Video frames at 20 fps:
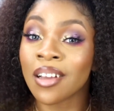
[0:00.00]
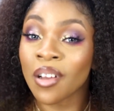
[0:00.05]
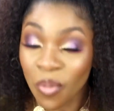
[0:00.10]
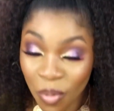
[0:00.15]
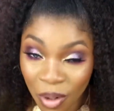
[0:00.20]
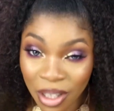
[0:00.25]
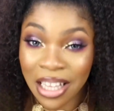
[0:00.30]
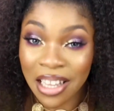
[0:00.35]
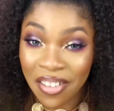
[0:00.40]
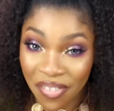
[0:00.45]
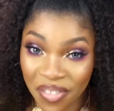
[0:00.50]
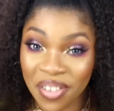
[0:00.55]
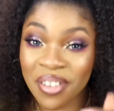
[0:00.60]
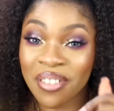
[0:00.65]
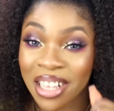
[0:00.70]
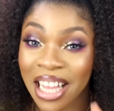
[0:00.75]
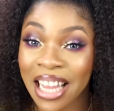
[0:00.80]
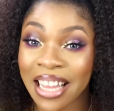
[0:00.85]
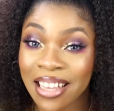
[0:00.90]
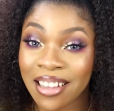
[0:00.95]
when I feel
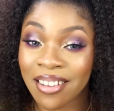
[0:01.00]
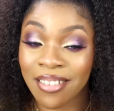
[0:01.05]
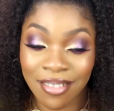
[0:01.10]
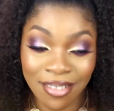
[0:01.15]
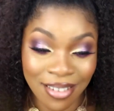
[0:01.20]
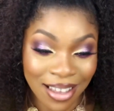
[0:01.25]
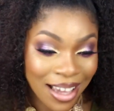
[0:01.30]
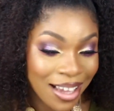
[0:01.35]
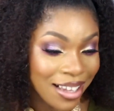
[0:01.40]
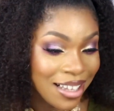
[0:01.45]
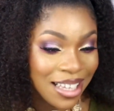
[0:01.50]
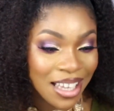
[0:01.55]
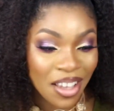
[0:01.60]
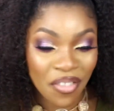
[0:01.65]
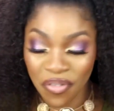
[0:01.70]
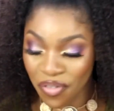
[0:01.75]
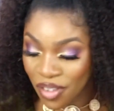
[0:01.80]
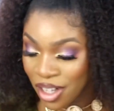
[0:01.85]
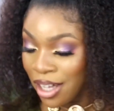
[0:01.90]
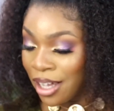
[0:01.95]
like. Okay, if
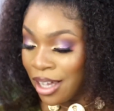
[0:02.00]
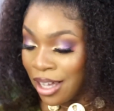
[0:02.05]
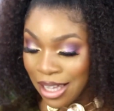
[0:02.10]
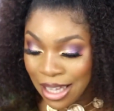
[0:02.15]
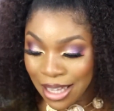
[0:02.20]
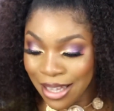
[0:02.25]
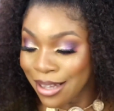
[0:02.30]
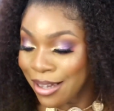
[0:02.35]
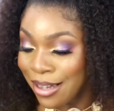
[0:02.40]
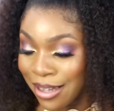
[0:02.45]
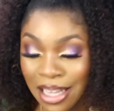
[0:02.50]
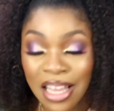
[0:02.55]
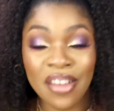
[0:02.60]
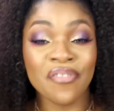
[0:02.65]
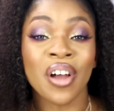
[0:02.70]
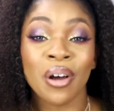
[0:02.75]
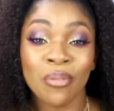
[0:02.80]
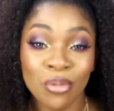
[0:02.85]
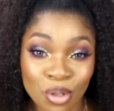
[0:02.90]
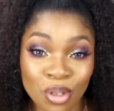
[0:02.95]

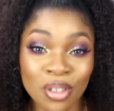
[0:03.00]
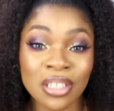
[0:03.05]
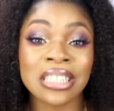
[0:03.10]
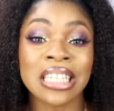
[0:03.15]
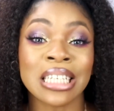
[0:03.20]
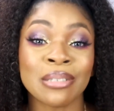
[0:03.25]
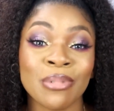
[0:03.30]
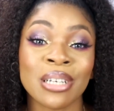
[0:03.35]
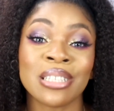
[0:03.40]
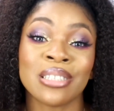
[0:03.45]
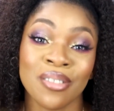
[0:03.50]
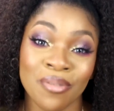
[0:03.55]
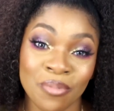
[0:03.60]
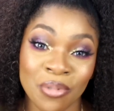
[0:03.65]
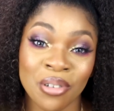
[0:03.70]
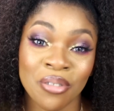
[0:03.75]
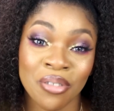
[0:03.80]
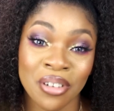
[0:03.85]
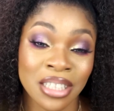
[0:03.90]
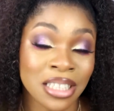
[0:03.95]
I would just let myself be
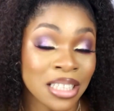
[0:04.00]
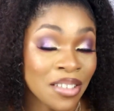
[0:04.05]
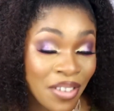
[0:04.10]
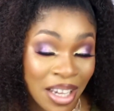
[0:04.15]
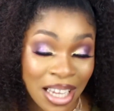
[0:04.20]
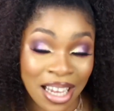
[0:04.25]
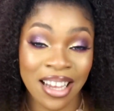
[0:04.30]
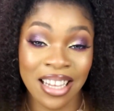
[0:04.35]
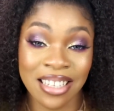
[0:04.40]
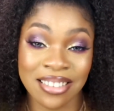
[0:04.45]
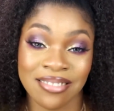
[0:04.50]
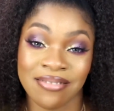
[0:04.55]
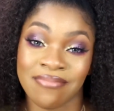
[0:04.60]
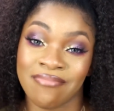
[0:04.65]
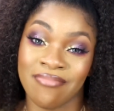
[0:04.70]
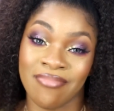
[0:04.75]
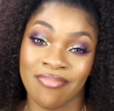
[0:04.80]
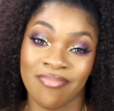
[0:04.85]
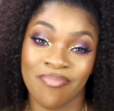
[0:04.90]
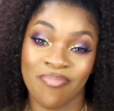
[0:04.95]
creative, I can
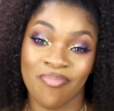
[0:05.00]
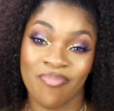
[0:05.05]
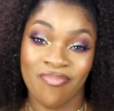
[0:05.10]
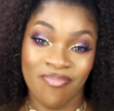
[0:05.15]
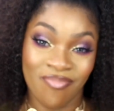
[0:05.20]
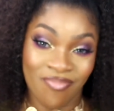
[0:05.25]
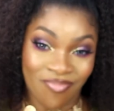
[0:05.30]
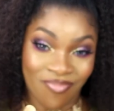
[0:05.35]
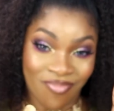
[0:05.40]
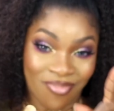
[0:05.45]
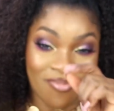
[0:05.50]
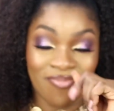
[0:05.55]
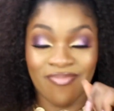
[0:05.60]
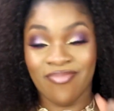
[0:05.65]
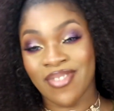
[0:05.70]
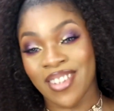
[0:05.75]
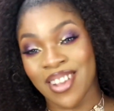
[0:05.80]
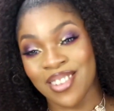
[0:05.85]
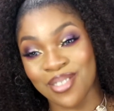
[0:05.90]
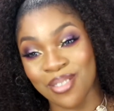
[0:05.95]

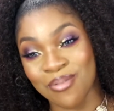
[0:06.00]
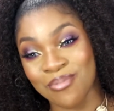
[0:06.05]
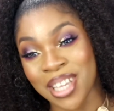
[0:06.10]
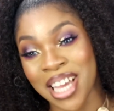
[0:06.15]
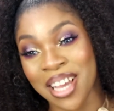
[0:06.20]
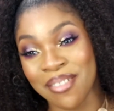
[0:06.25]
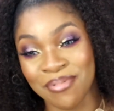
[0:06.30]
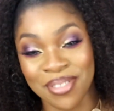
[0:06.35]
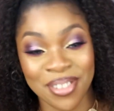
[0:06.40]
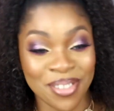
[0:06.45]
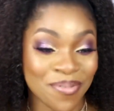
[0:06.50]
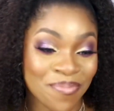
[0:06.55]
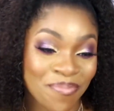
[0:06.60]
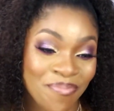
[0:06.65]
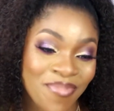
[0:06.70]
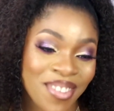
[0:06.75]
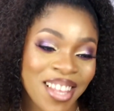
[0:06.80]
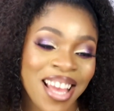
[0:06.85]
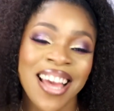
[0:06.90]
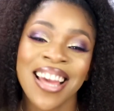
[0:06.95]
sometimes.
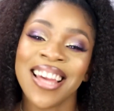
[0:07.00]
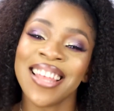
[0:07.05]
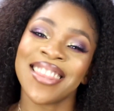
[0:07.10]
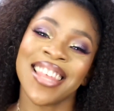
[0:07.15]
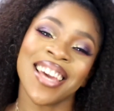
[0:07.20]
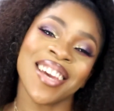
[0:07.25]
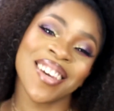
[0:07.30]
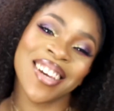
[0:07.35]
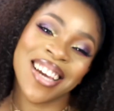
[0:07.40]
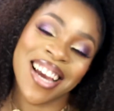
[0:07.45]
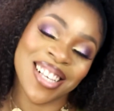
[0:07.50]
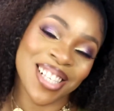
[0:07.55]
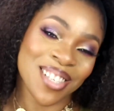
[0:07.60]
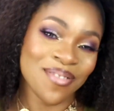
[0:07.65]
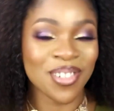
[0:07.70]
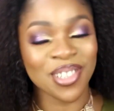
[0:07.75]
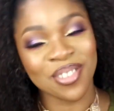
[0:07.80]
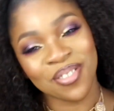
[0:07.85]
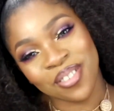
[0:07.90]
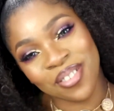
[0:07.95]
Thank you guys so
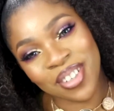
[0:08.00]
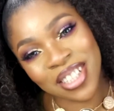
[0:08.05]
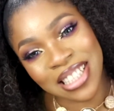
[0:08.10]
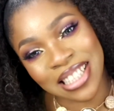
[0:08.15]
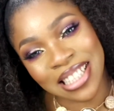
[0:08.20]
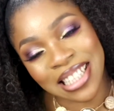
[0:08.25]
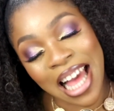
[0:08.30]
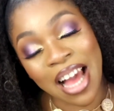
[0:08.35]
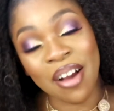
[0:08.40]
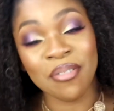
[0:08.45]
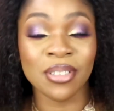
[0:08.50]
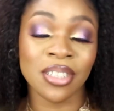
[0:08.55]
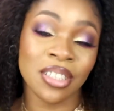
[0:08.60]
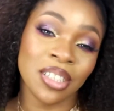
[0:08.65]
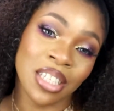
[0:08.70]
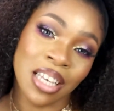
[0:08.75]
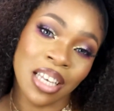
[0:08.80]
much for watching. I will see